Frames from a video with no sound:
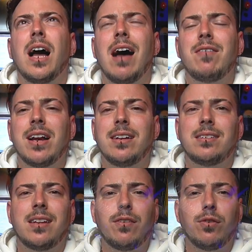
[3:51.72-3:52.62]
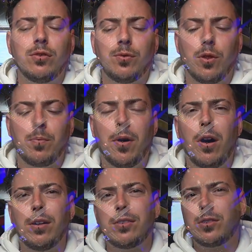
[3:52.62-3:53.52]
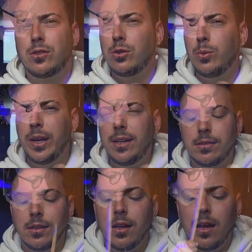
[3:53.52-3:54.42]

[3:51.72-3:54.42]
I've had these headphones for the past 2 weeks.